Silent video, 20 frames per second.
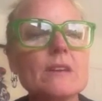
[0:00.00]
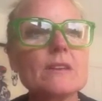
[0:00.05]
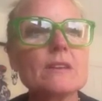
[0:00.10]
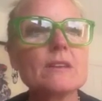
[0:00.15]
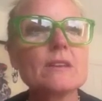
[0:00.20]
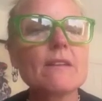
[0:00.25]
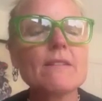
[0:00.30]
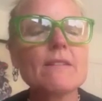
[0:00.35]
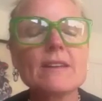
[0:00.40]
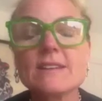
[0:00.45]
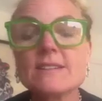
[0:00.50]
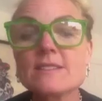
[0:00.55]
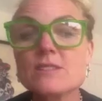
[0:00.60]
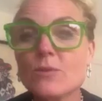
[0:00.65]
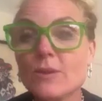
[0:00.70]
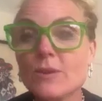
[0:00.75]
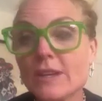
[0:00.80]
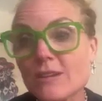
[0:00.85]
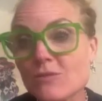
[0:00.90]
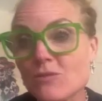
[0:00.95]
Kerry Ellis,
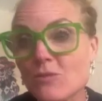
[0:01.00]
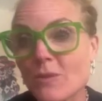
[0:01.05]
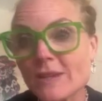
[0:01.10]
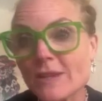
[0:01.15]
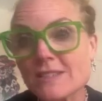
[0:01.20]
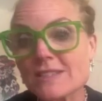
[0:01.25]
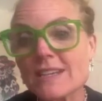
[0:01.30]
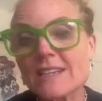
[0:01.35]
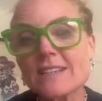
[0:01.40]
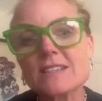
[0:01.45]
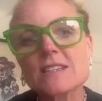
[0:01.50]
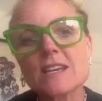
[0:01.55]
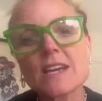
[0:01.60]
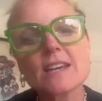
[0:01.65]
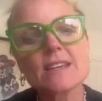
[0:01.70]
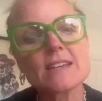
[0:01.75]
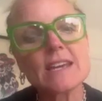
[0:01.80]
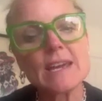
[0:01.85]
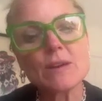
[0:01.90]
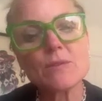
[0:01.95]
Queen of the West End,
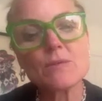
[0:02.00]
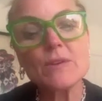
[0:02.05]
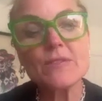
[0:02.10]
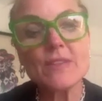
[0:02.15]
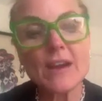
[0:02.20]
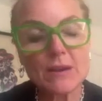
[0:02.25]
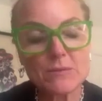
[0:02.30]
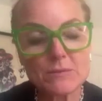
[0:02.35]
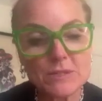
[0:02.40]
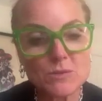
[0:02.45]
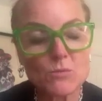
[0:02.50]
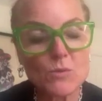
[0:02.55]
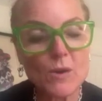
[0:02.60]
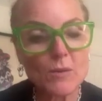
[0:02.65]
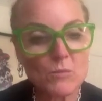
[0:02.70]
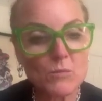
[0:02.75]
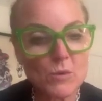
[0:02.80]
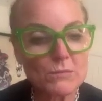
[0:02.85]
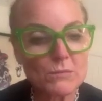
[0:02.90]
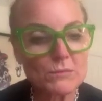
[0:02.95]
and that was a
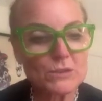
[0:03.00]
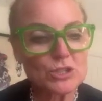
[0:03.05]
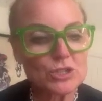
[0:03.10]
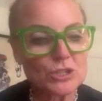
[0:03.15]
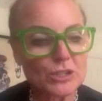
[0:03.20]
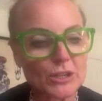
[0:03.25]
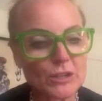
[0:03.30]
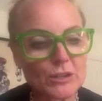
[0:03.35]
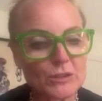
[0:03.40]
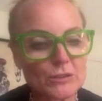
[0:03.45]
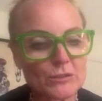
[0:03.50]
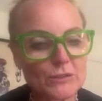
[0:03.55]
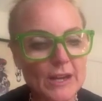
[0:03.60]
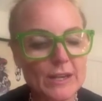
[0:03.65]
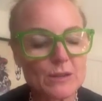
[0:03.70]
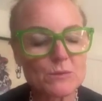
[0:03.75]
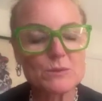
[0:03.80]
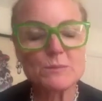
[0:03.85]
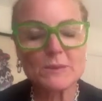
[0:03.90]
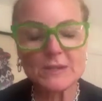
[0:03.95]
one-woman show,
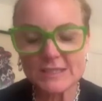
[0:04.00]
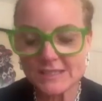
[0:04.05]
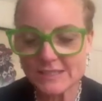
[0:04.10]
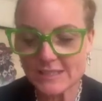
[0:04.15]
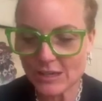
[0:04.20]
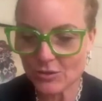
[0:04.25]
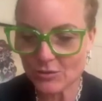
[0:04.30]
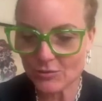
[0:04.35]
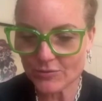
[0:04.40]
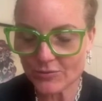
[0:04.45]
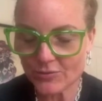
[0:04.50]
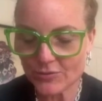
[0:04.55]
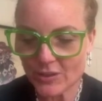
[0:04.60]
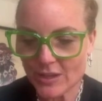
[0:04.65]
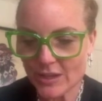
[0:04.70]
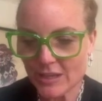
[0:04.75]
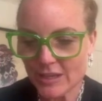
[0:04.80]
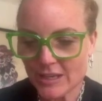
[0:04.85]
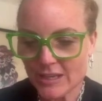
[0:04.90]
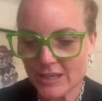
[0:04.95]
and it was myself,
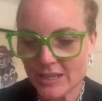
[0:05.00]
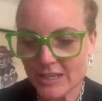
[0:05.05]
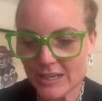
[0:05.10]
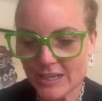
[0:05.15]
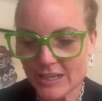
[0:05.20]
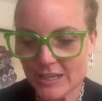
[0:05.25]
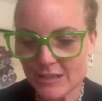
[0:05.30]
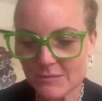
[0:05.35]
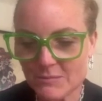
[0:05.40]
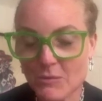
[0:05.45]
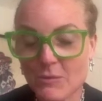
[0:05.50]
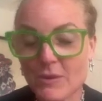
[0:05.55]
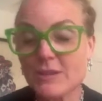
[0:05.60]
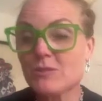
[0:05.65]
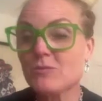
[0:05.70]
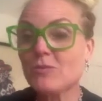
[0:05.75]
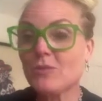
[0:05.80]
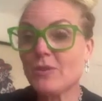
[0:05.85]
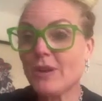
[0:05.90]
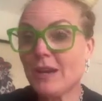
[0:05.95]
my
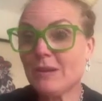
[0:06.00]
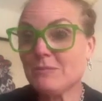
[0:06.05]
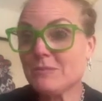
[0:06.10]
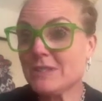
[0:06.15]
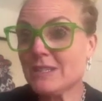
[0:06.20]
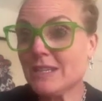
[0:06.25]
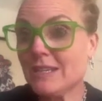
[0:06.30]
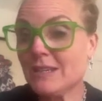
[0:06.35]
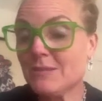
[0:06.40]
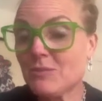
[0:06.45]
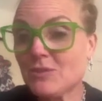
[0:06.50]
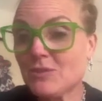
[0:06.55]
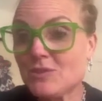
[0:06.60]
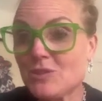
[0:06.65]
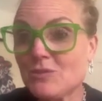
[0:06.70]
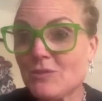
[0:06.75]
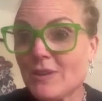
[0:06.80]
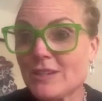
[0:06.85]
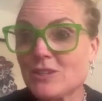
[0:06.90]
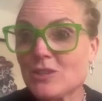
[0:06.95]
wonderful MD, musical
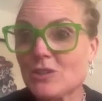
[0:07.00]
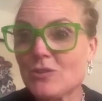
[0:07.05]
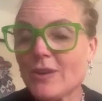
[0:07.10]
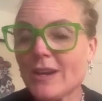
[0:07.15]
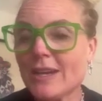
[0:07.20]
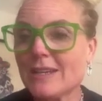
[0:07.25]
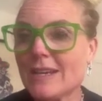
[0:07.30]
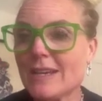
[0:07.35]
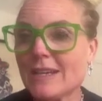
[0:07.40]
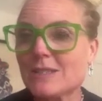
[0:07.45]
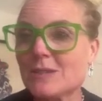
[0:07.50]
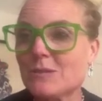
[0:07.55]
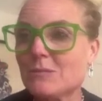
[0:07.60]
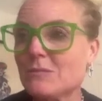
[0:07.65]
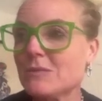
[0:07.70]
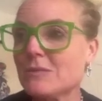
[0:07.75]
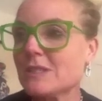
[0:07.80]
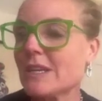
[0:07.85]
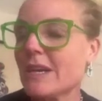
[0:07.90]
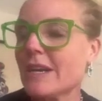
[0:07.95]
director Craig
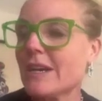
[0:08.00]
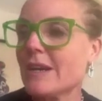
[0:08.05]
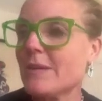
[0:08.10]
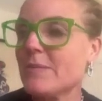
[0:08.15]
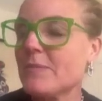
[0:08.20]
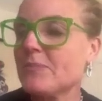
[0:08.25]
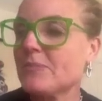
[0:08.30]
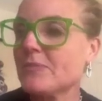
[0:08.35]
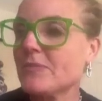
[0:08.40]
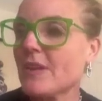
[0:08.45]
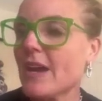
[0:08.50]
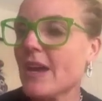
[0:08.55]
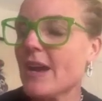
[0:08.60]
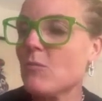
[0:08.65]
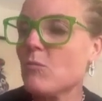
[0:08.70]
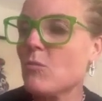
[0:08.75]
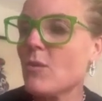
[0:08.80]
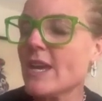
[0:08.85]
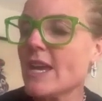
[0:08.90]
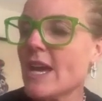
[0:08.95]
Adams,
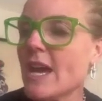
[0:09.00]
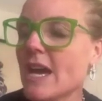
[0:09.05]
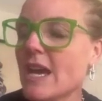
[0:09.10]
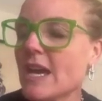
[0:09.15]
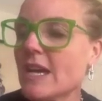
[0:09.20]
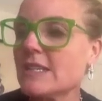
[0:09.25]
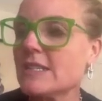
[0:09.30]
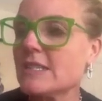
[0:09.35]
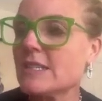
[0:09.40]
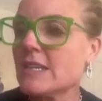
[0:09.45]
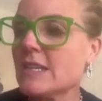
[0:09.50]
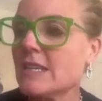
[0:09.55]
and we had